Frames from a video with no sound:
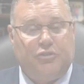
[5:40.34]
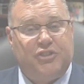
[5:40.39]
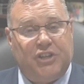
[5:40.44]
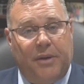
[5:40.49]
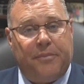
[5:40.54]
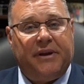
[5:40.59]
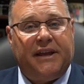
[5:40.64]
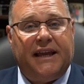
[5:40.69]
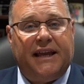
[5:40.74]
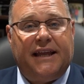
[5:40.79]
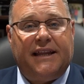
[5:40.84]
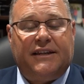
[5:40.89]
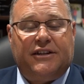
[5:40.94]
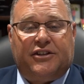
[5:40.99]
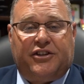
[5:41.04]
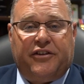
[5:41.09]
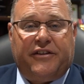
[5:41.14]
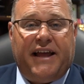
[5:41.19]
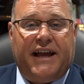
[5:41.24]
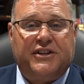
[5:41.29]
jumping
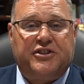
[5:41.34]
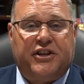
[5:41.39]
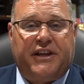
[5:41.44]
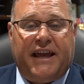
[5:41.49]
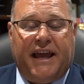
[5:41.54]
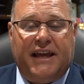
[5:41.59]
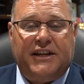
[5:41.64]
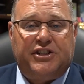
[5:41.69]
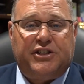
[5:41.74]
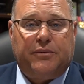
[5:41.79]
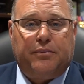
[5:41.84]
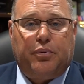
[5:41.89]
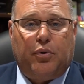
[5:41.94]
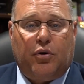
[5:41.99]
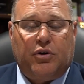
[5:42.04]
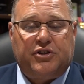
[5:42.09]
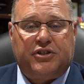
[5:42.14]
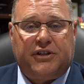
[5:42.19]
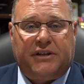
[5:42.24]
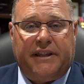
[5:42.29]
into the education
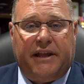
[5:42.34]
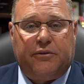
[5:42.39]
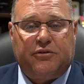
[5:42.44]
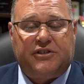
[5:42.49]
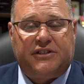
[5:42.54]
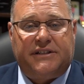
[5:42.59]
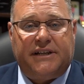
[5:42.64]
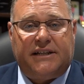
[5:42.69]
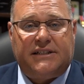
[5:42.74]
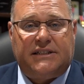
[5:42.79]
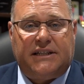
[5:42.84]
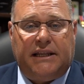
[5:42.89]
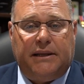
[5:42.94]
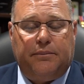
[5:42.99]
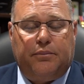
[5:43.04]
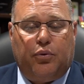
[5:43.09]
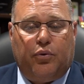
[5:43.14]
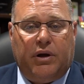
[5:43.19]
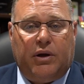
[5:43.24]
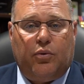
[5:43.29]
portion, there was
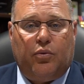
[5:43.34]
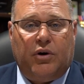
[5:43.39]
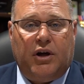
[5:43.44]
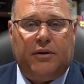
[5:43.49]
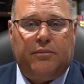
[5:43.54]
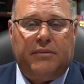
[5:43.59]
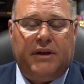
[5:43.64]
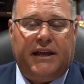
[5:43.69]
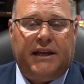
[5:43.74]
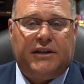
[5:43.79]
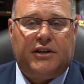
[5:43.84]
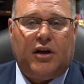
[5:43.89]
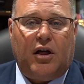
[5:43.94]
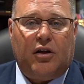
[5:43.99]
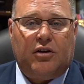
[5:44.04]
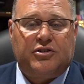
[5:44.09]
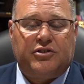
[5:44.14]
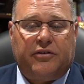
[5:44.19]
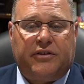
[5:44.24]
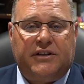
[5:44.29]
$16.1 million
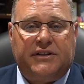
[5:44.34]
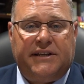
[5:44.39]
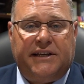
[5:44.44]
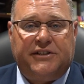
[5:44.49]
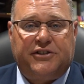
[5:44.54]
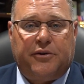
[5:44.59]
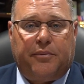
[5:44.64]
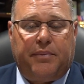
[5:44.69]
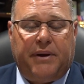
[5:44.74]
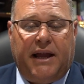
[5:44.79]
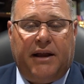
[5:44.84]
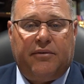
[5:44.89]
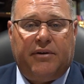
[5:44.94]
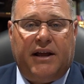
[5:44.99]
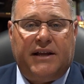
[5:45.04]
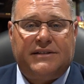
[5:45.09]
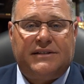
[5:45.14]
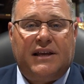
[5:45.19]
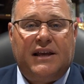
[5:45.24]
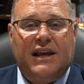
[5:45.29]
on the teacher pay
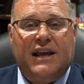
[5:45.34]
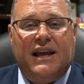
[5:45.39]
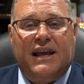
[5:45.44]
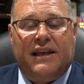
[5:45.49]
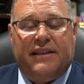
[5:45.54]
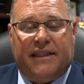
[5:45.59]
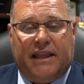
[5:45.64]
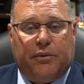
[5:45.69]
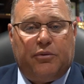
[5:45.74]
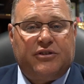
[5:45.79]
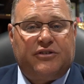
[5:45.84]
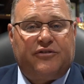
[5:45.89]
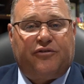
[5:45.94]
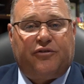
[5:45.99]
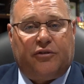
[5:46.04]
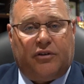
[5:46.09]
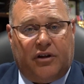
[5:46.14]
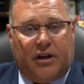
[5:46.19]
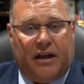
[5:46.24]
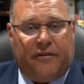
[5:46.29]
raise that was
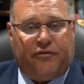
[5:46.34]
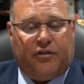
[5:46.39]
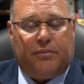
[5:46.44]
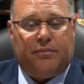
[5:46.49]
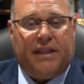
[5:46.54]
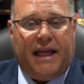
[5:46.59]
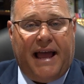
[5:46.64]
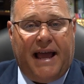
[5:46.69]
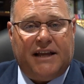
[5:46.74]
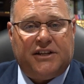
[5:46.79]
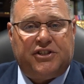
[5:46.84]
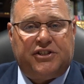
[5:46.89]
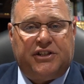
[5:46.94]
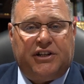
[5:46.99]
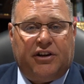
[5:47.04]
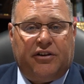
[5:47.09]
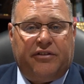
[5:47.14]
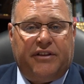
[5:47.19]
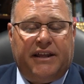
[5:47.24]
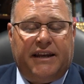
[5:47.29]
from last
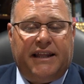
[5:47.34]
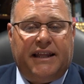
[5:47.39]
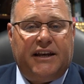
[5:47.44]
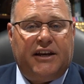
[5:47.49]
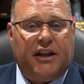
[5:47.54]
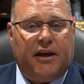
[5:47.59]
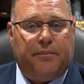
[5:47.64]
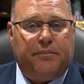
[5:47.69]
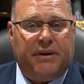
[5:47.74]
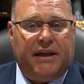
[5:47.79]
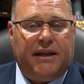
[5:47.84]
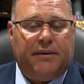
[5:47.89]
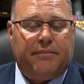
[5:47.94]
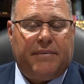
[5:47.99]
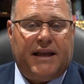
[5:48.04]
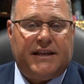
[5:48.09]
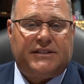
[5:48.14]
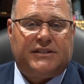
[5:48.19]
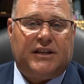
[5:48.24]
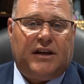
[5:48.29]
year that ended up being
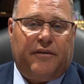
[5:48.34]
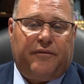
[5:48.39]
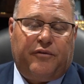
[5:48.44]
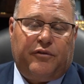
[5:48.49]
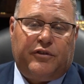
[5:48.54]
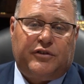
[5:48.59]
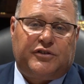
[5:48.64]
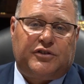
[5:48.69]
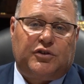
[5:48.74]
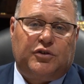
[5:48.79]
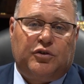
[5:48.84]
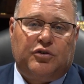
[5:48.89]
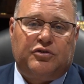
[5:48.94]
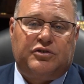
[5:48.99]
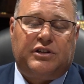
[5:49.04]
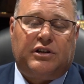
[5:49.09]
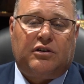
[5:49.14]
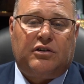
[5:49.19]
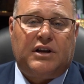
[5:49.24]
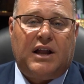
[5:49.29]
messed up for the
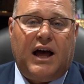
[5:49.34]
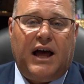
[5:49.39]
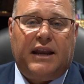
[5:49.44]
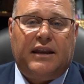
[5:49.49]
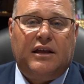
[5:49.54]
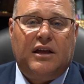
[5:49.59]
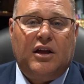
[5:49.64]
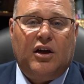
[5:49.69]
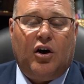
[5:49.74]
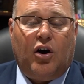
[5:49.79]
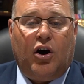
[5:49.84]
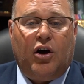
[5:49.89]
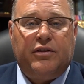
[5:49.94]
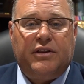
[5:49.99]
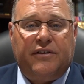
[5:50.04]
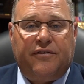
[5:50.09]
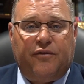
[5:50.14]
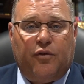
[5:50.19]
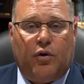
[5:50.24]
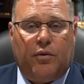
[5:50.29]
schools that are not on
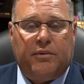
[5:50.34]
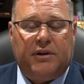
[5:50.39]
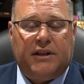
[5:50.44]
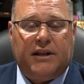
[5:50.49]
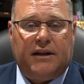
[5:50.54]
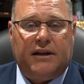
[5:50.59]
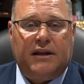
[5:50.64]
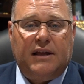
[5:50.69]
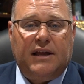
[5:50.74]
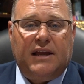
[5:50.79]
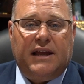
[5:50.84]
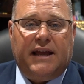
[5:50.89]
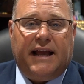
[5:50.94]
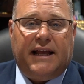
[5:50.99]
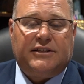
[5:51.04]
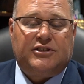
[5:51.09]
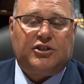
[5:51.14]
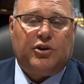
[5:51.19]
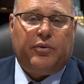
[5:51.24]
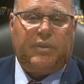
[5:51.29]
the formula. And so